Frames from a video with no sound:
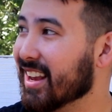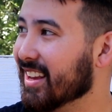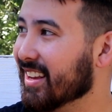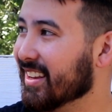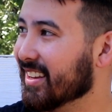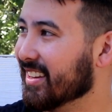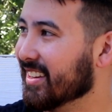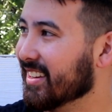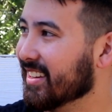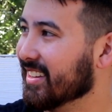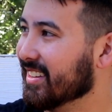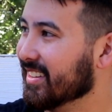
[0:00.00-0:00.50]

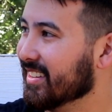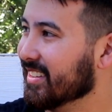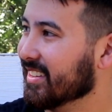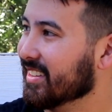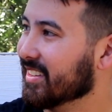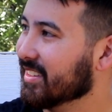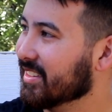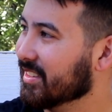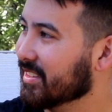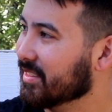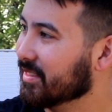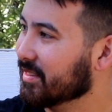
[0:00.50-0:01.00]

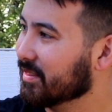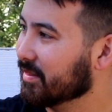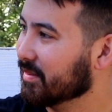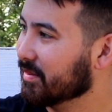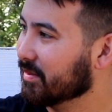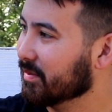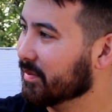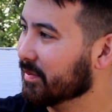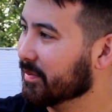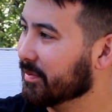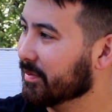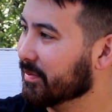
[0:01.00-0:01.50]

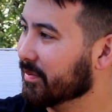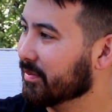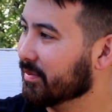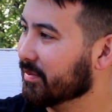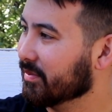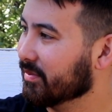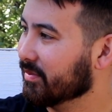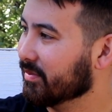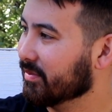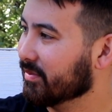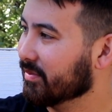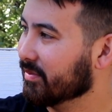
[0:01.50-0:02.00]

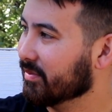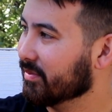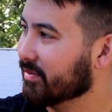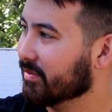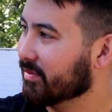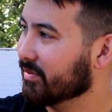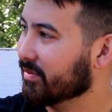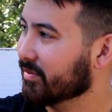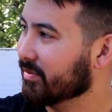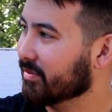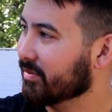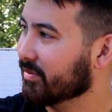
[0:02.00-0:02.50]

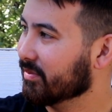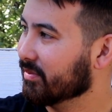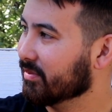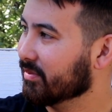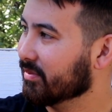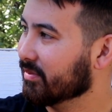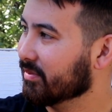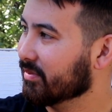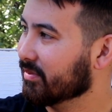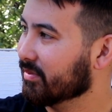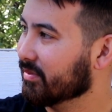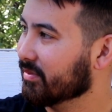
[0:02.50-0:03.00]

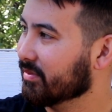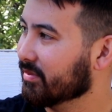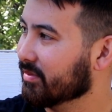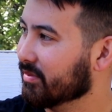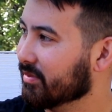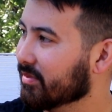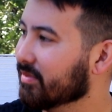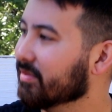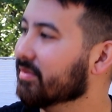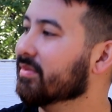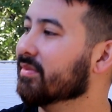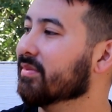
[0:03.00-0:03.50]

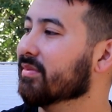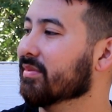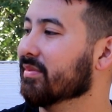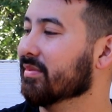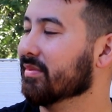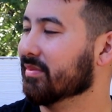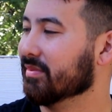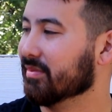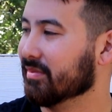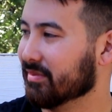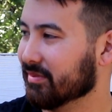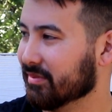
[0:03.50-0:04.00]

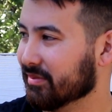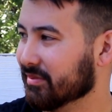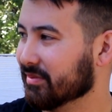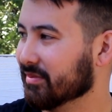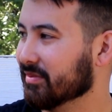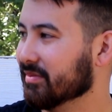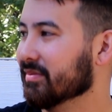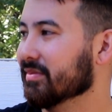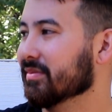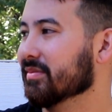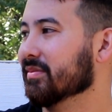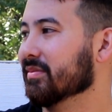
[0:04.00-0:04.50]

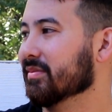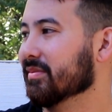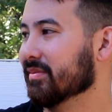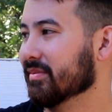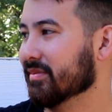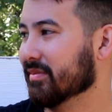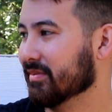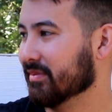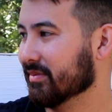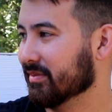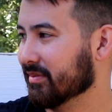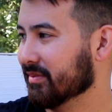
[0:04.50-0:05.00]

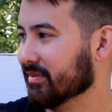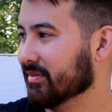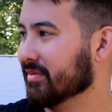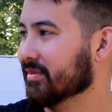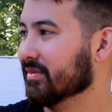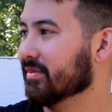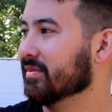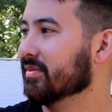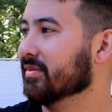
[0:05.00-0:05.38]
No words are spoken by the person on screen.